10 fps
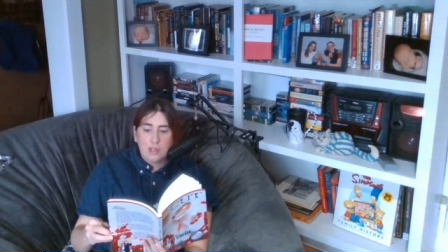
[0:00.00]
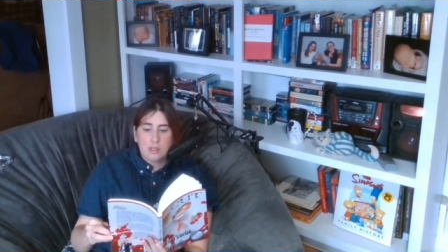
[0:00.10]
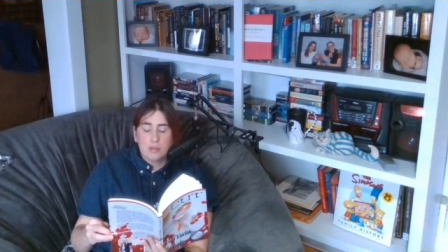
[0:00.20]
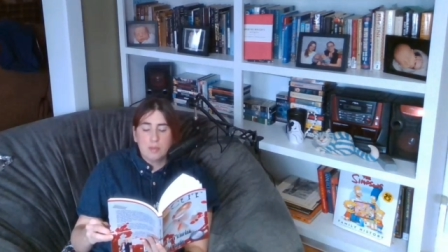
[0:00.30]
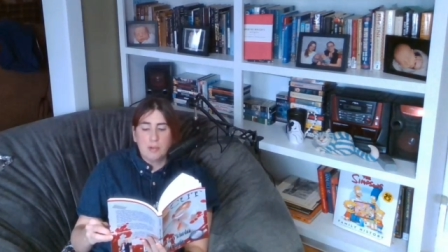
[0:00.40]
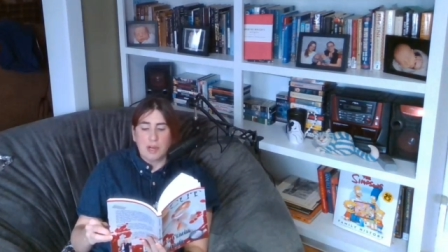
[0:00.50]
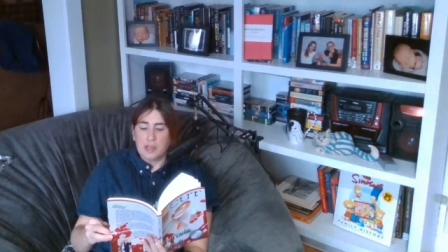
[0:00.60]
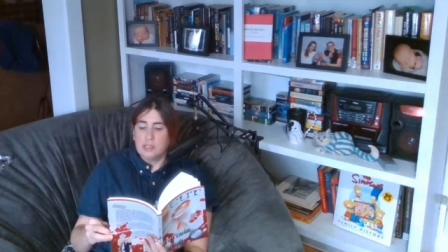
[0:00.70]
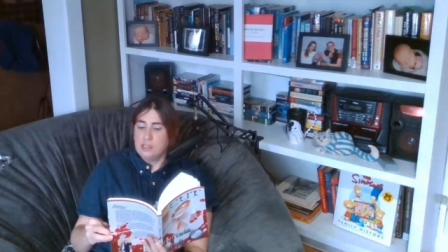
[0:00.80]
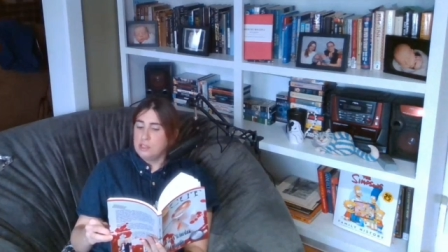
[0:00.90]
The
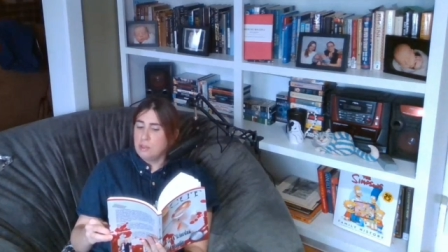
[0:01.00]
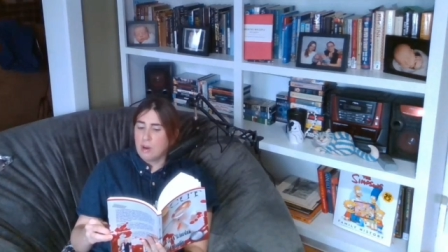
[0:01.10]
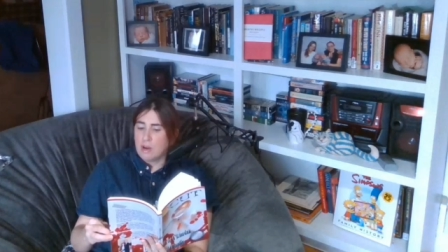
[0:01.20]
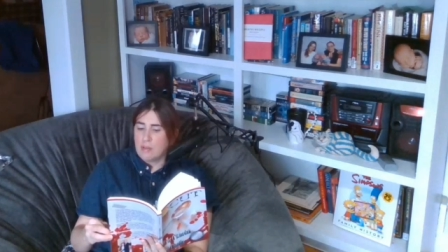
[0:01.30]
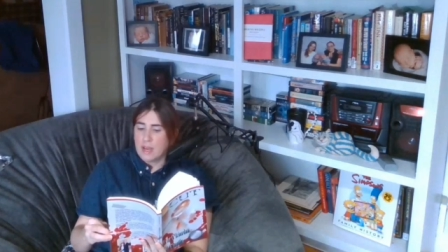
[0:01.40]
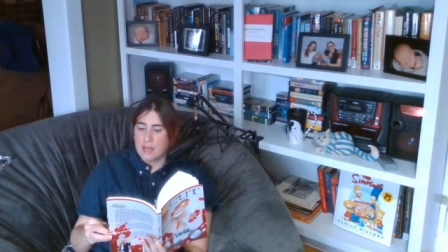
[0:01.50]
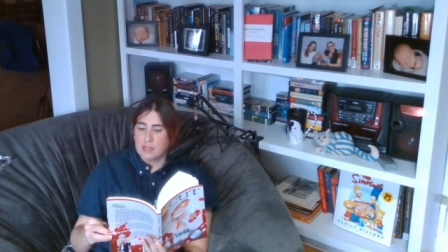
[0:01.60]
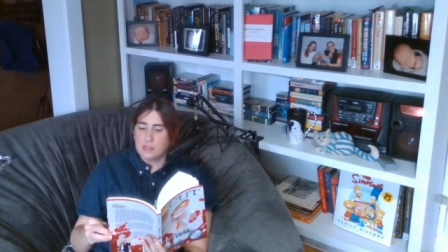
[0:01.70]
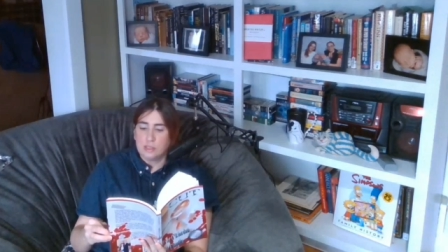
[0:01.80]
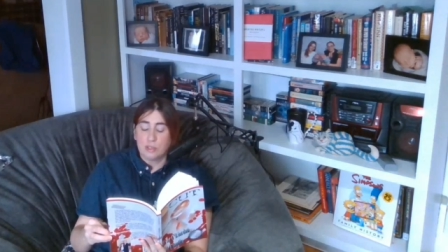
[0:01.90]
remark, so
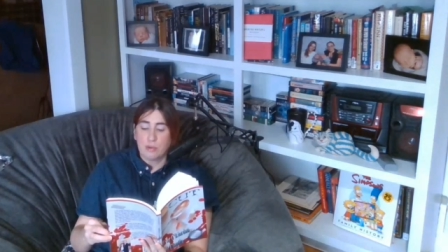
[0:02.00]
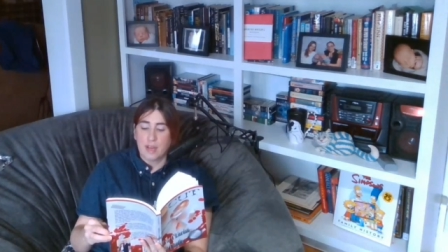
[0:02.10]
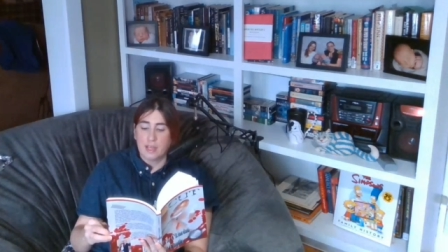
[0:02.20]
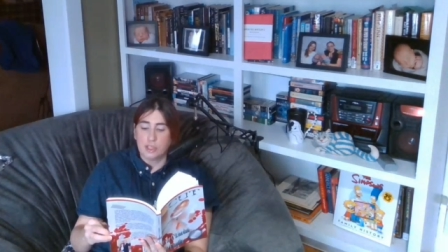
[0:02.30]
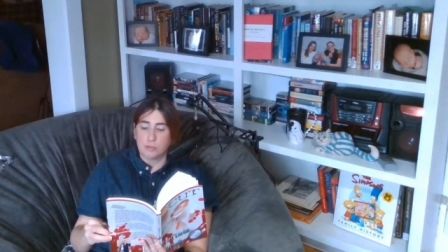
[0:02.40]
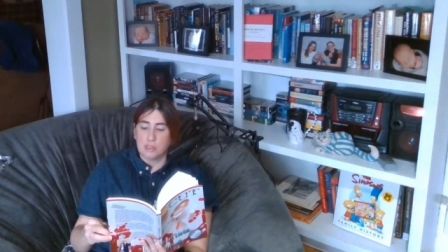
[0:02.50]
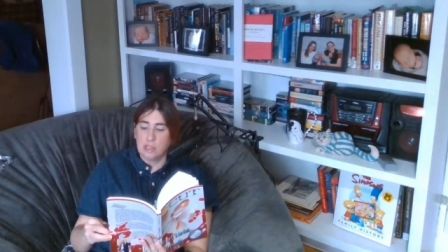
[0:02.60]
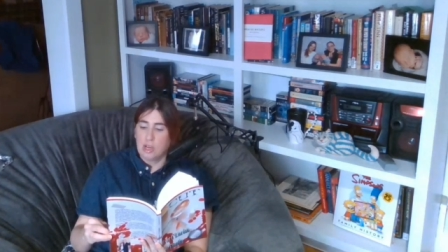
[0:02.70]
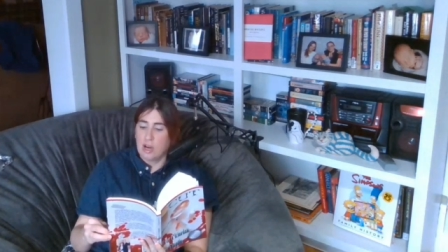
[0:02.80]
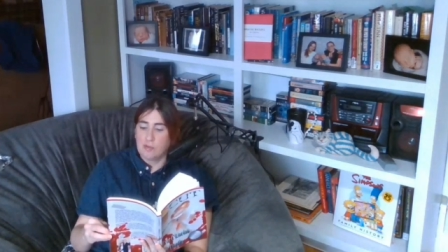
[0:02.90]
offhand, so casual,
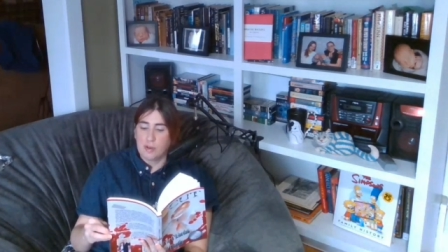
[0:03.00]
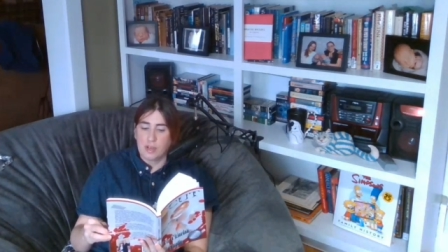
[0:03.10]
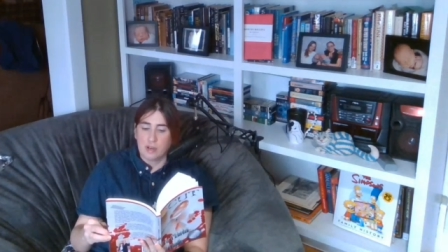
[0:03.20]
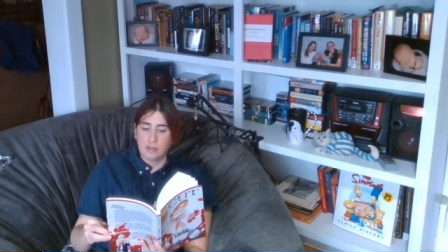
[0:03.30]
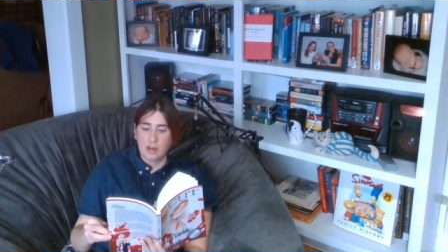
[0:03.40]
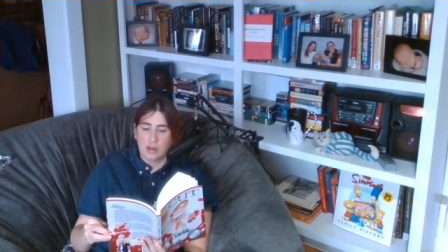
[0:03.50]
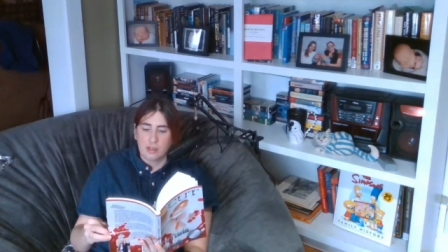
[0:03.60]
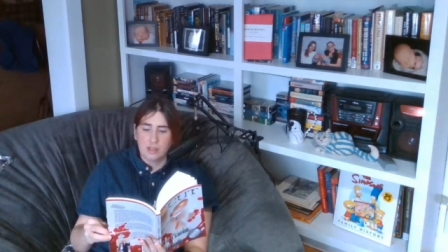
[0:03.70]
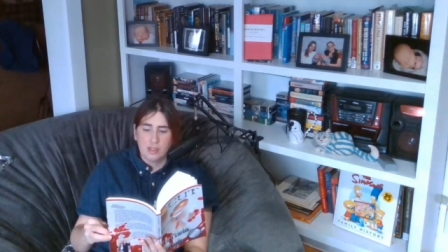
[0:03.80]
caught Fred off guard.